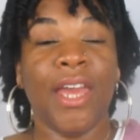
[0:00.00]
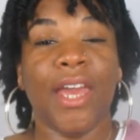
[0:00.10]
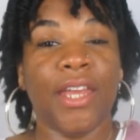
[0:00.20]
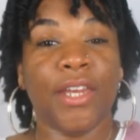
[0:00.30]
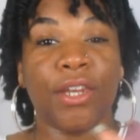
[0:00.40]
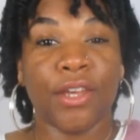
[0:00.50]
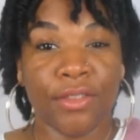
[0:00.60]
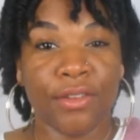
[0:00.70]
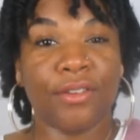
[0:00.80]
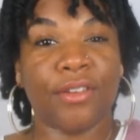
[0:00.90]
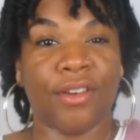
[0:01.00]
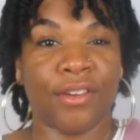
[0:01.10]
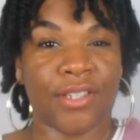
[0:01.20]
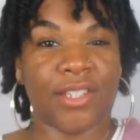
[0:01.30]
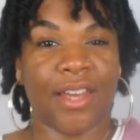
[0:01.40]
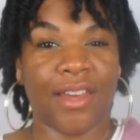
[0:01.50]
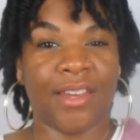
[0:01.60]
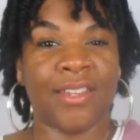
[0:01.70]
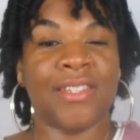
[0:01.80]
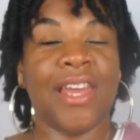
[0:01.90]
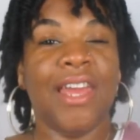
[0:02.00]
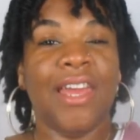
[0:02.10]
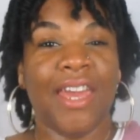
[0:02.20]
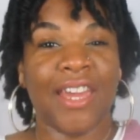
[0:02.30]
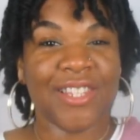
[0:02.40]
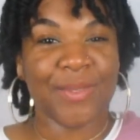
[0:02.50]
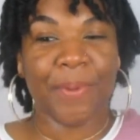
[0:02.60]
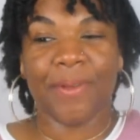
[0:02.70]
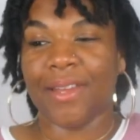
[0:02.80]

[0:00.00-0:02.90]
another large size expo.